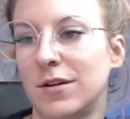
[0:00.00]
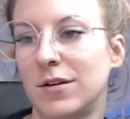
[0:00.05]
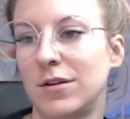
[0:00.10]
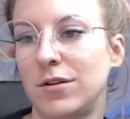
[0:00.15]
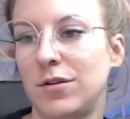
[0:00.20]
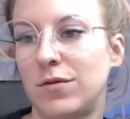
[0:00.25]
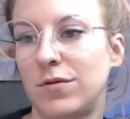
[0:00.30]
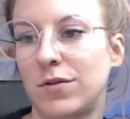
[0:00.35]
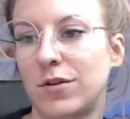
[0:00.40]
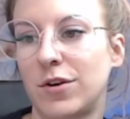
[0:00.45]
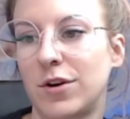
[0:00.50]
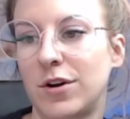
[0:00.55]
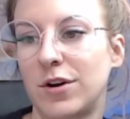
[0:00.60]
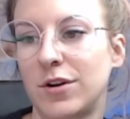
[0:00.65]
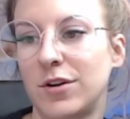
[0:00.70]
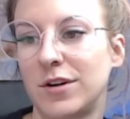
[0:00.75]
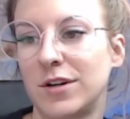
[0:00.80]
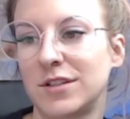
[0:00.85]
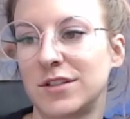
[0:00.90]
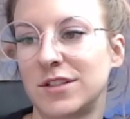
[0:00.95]
You forgot
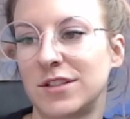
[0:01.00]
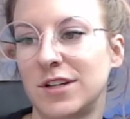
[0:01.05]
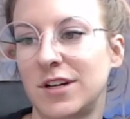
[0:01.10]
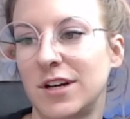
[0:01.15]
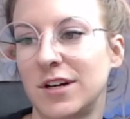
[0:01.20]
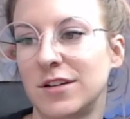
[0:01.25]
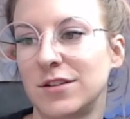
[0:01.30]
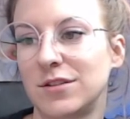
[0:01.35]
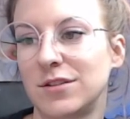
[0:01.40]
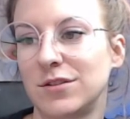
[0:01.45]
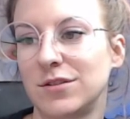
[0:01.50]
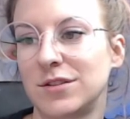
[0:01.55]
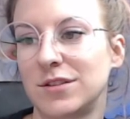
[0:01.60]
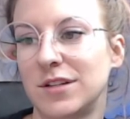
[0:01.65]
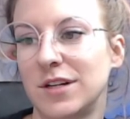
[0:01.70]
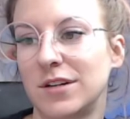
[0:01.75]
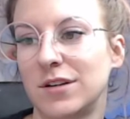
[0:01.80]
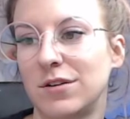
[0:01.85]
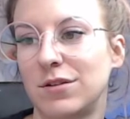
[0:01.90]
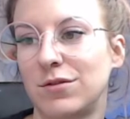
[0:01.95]
your Instagram, so you'll
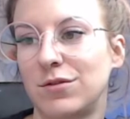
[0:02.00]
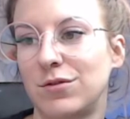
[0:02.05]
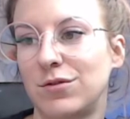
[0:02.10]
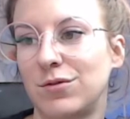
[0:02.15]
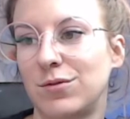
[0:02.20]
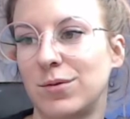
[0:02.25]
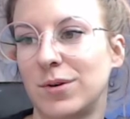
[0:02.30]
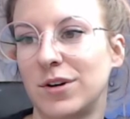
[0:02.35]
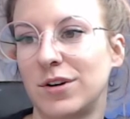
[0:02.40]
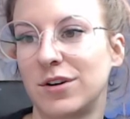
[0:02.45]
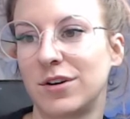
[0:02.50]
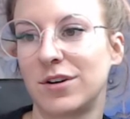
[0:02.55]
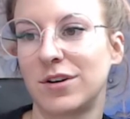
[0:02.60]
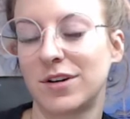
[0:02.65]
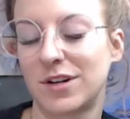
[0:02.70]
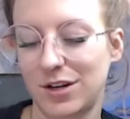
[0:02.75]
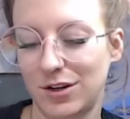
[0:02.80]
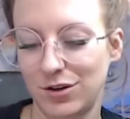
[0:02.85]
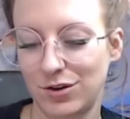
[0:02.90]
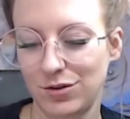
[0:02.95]
send it through Twitter.
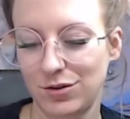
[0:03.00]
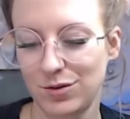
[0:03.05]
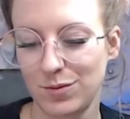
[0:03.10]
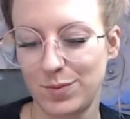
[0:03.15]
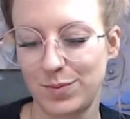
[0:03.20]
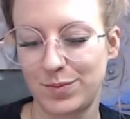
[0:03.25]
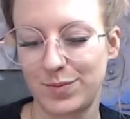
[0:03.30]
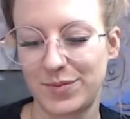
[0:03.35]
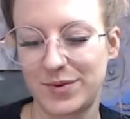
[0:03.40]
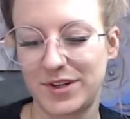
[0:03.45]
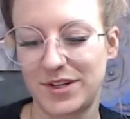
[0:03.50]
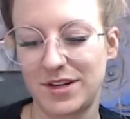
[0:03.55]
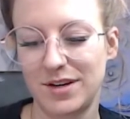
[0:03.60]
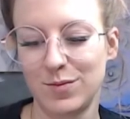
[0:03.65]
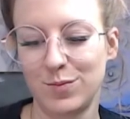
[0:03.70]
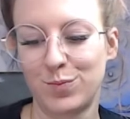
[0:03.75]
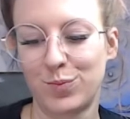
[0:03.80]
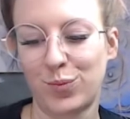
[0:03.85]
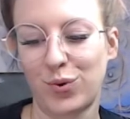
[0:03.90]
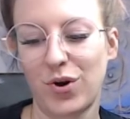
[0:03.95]
Can you do
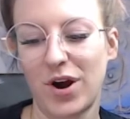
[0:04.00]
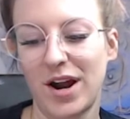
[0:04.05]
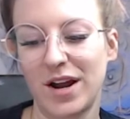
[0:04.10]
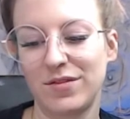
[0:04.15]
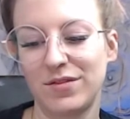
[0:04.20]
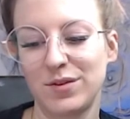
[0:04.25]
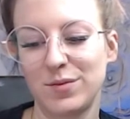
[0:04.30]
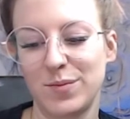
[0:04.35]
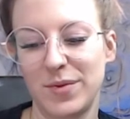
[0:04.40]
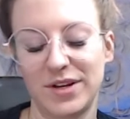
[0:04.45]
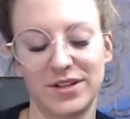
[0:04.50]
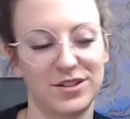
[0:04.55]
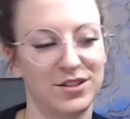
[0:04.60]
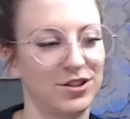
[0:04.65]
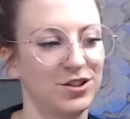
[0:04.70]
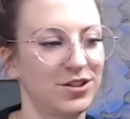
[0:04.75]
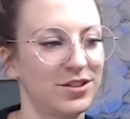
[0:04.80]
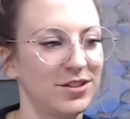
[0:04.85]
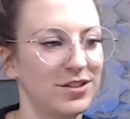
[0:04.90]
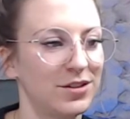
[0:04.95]
private
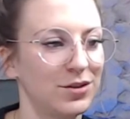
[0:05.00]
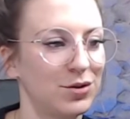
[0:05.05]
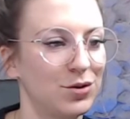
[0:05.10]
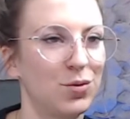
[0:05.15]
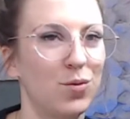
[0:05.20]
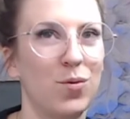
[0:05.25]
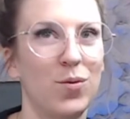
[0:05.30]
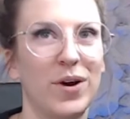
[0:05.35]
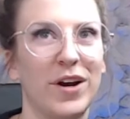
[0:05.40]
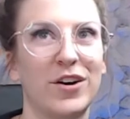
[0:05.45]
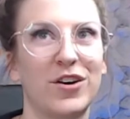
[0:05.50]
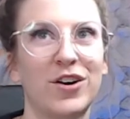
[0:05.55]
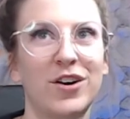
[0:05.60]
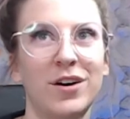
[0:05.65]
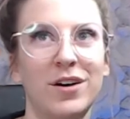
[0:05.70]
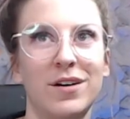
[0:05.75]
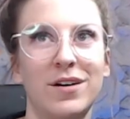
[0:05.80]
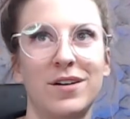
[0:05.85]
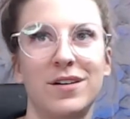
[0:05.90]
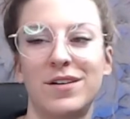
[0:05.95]
messages in Twitter?